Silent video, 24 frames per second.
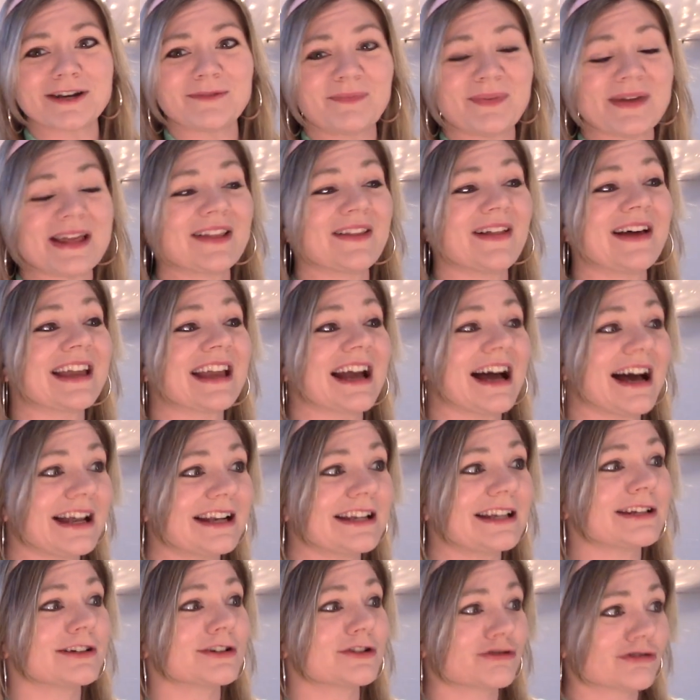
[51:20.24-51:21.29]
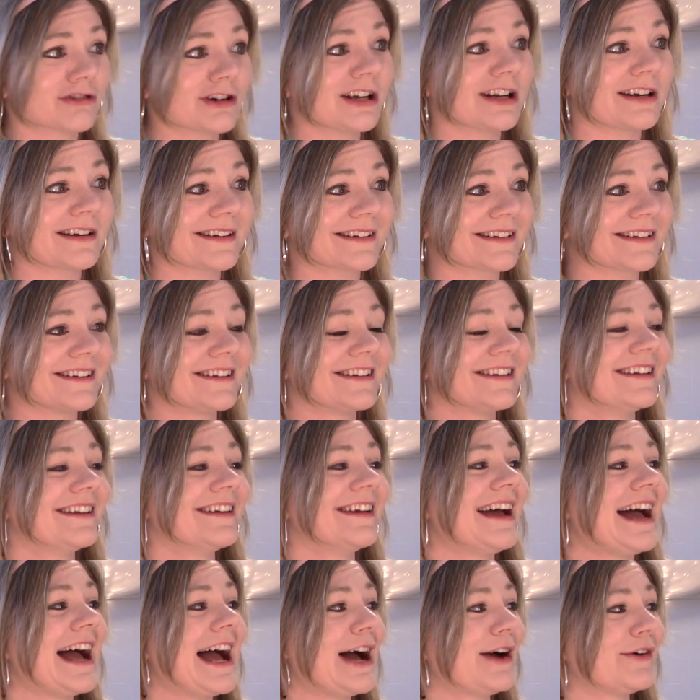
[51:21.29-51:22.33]
be like, I need a drink
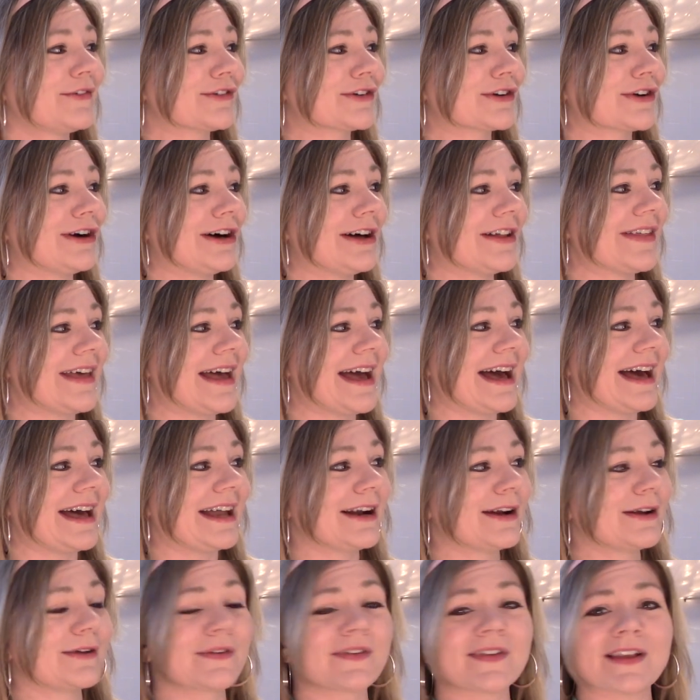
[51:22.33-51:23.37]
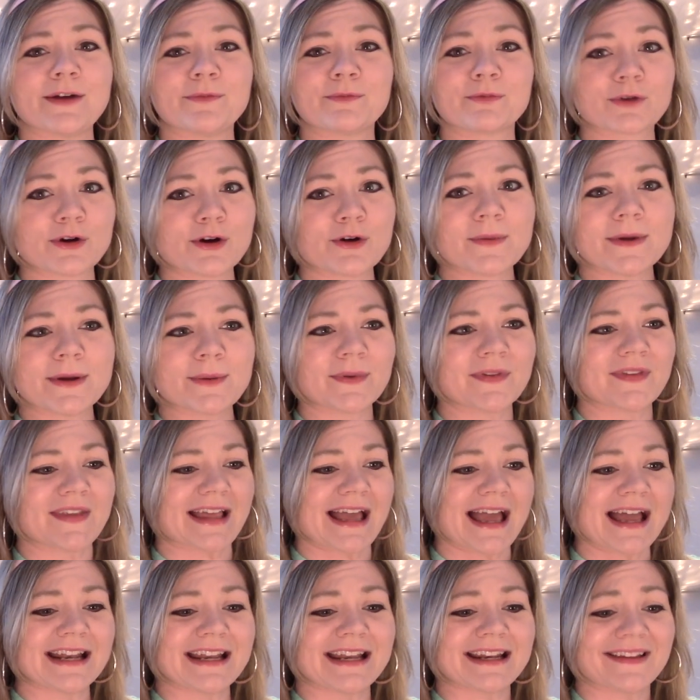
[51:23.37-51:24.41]
after all that, except RWBY was like,
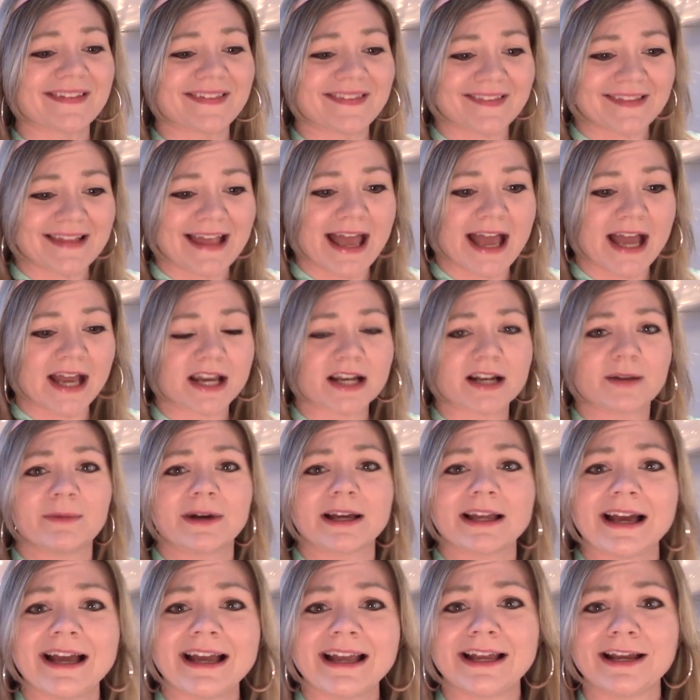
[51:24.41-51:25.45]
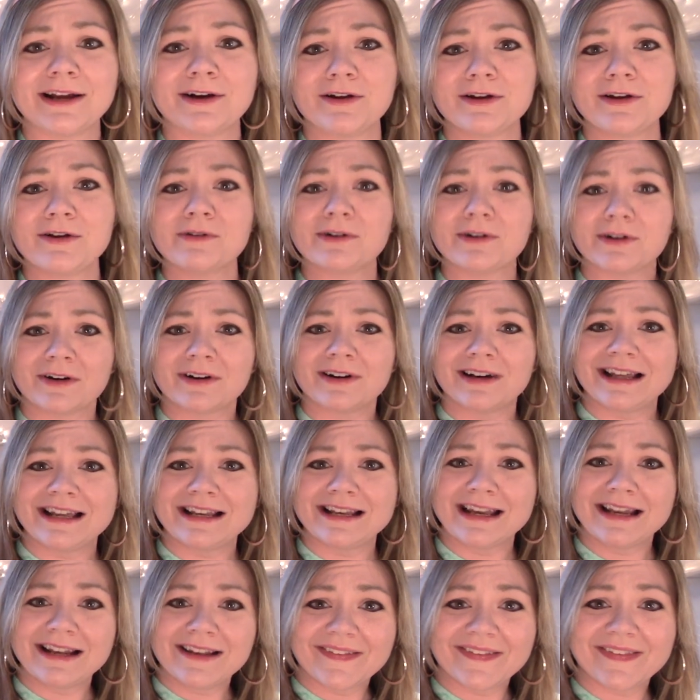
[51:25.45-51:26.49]
I need a snack, and I'm like, I hear you, girl, I
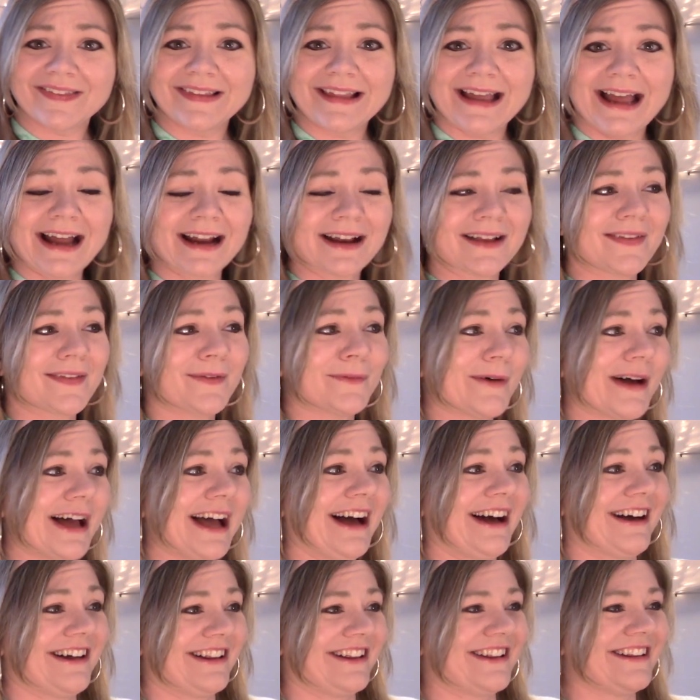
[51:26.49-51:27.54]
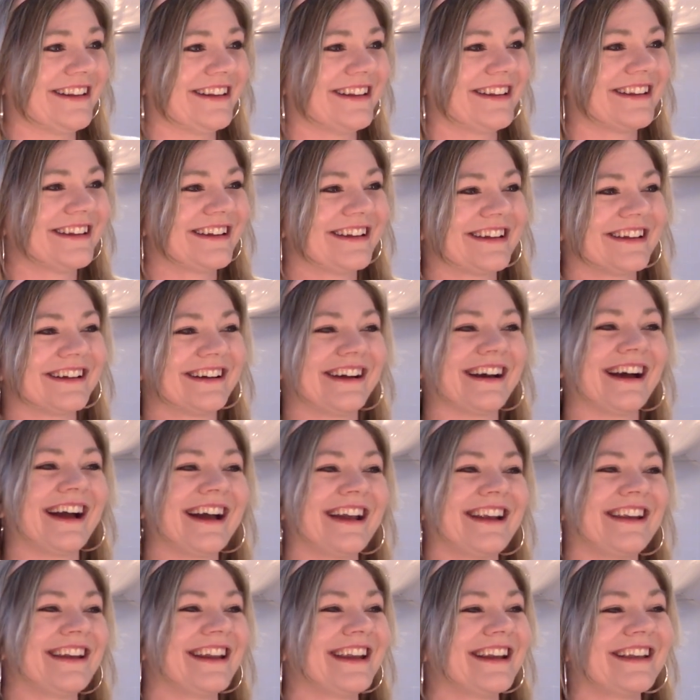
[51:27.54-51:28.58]
need a snack as well.
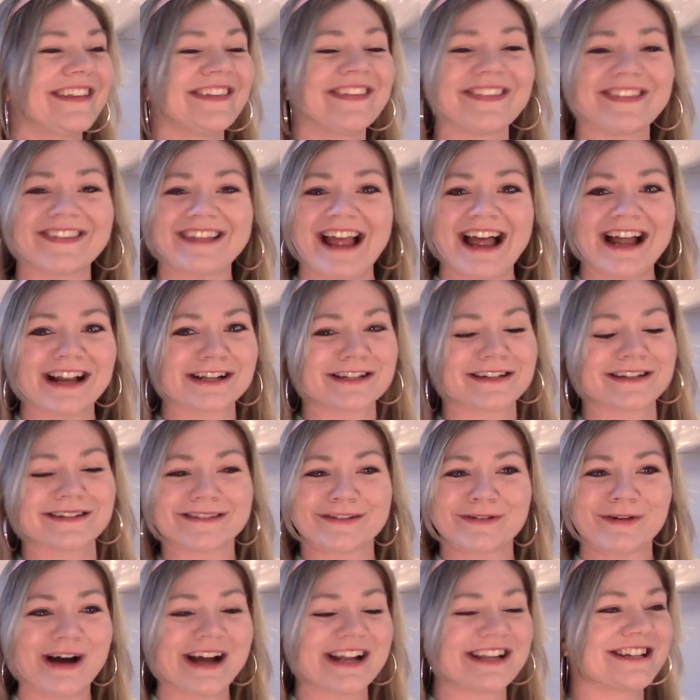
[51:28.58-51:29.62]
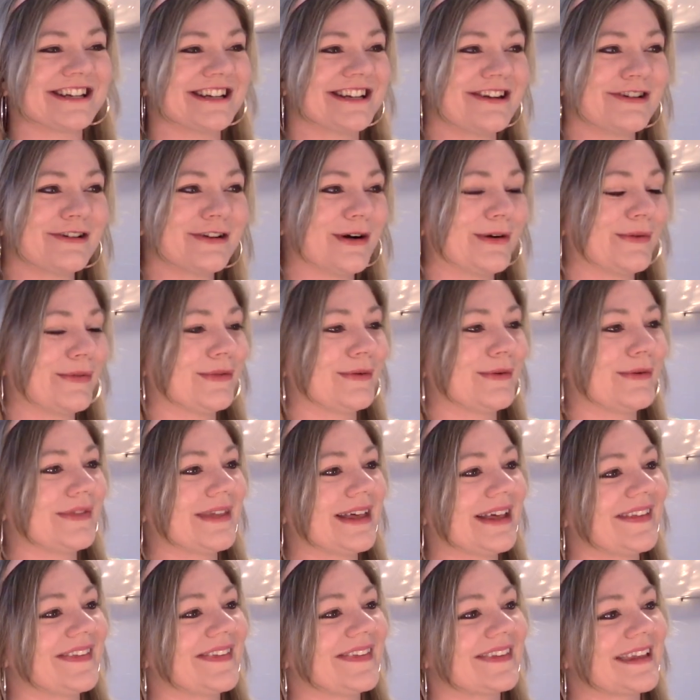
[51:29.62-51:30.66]
I need a snack just watching you go through
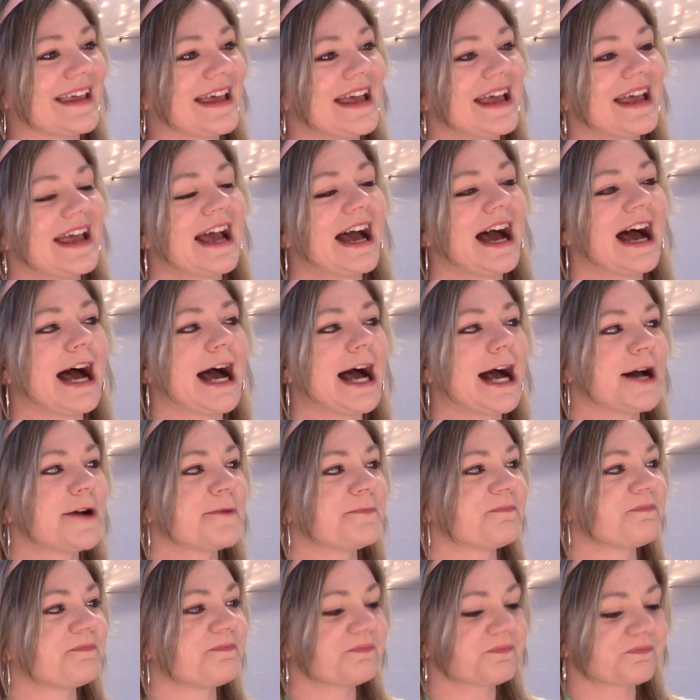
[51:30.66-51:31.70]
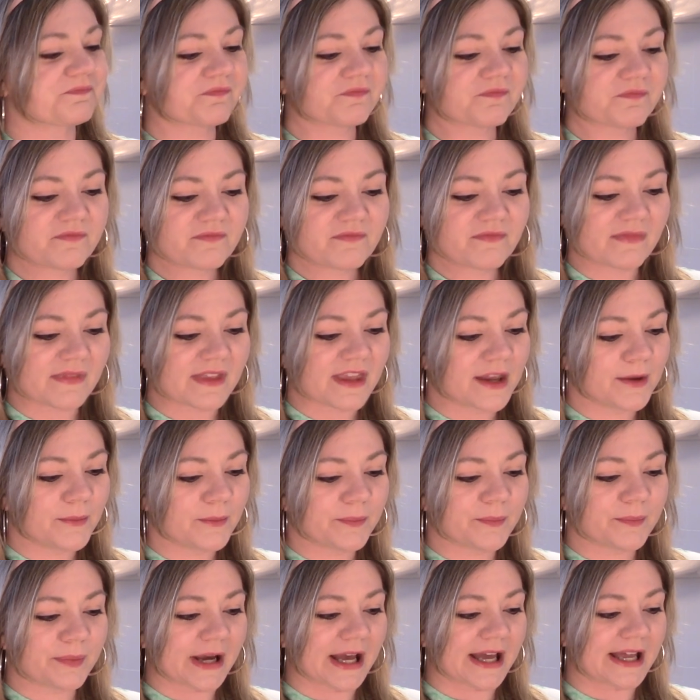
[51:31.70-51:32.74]
this.
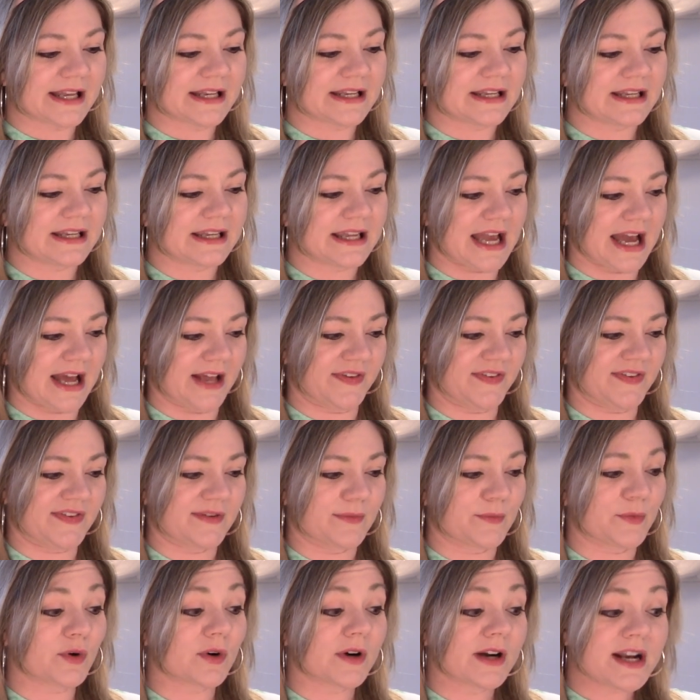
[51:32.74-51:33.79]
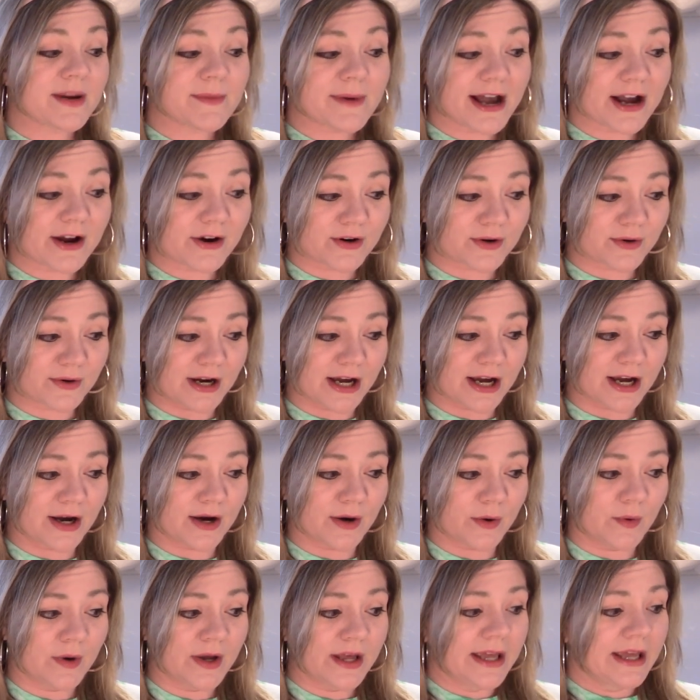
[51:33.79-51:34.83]
But yes, worried about
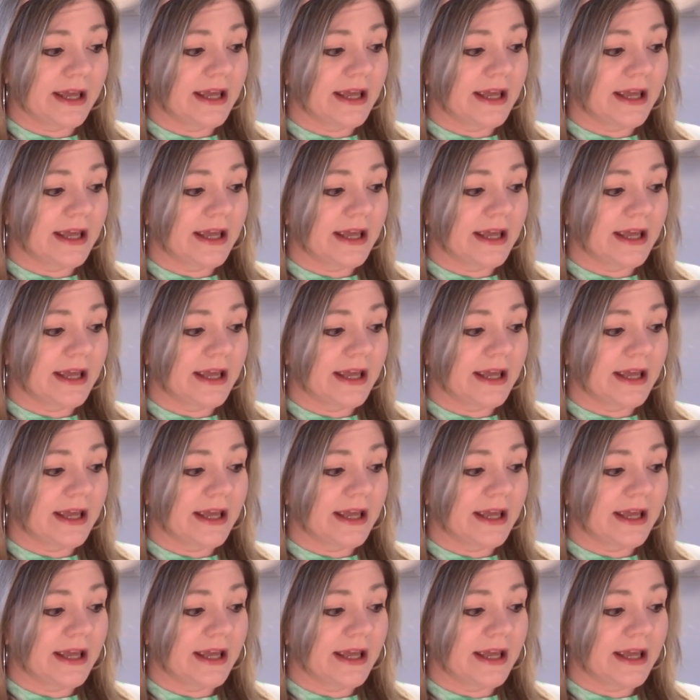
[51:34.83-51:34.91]
Qrow,